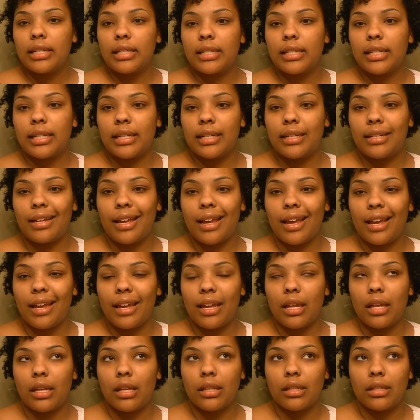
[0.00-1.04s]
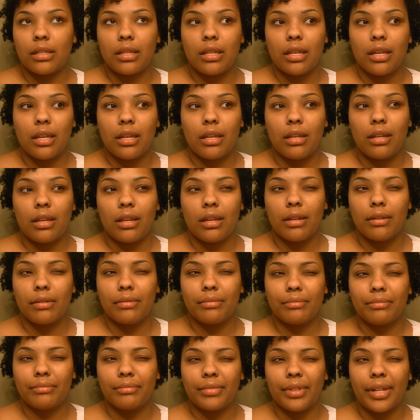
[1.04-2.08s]
Today is the
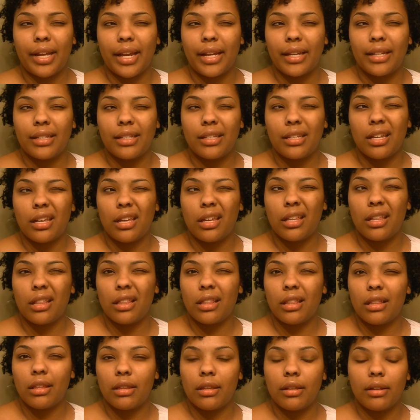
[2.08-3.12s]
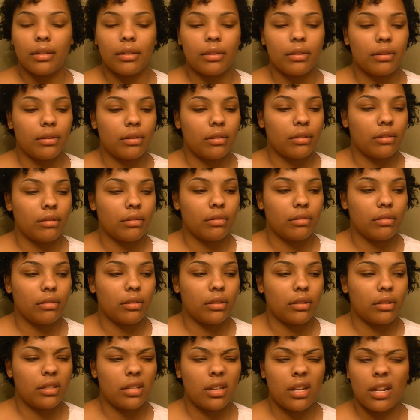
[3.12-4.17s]
10th.
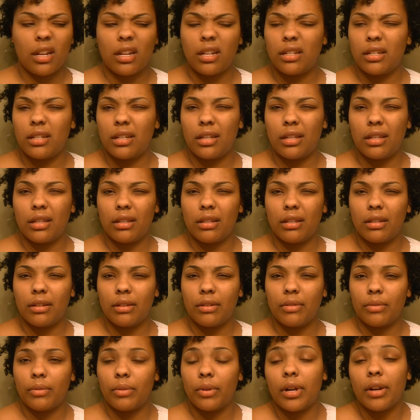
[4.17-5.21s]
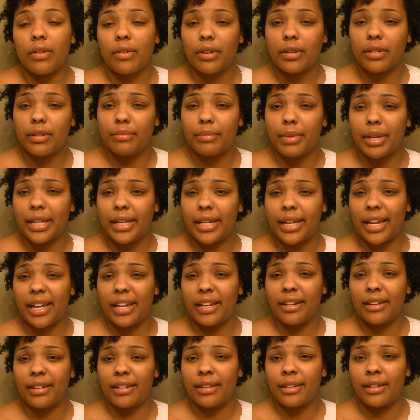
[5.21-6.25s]
Is today the 10th? Whatever, it's Monday.
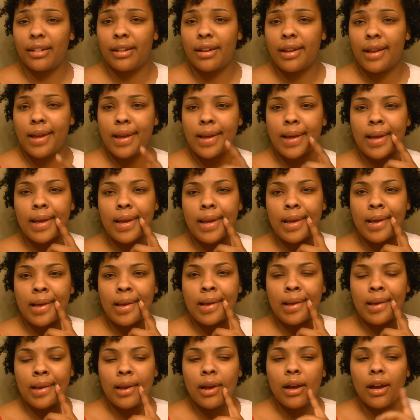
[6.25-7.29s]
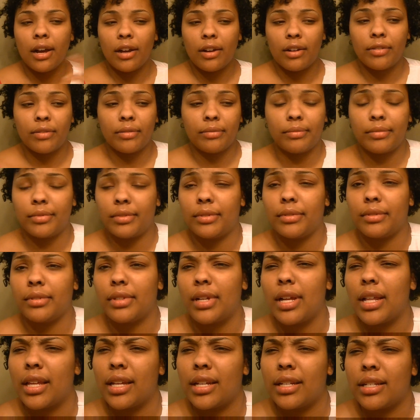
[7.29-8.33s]
I
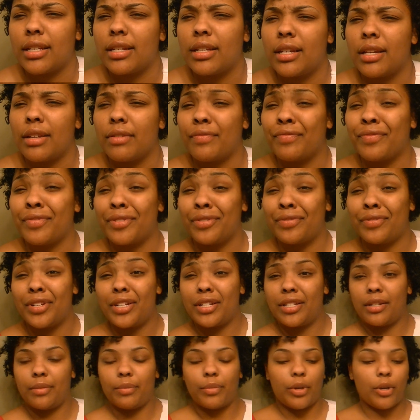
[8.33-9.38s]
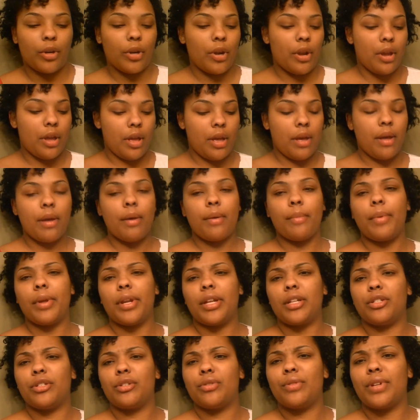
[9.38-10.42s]
think it's the 10th of December. But
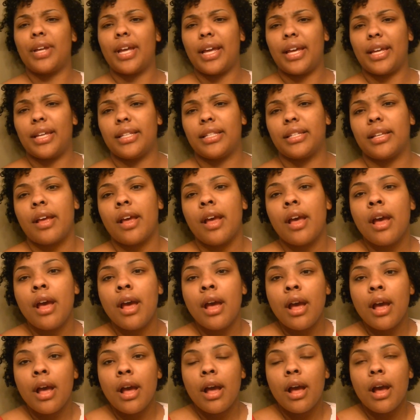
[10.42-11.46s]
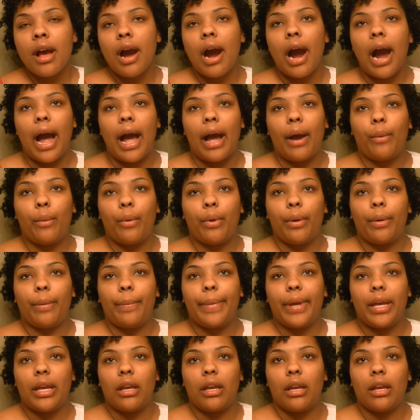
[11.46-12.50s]
in 2 days, I will
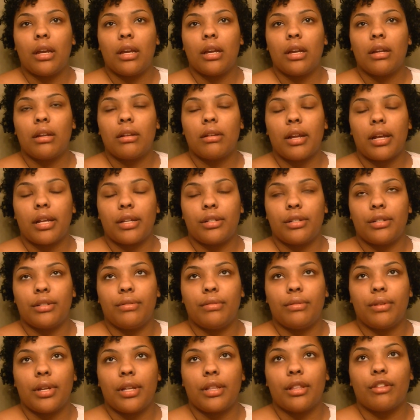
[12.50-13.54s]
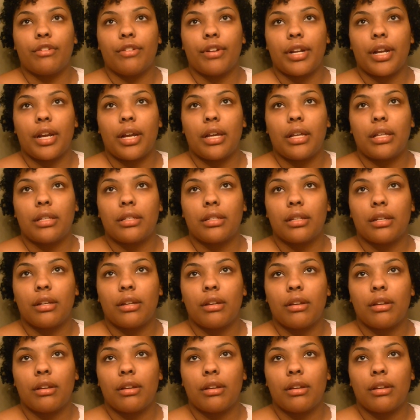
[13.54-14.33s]
be, not 2, in 3 days.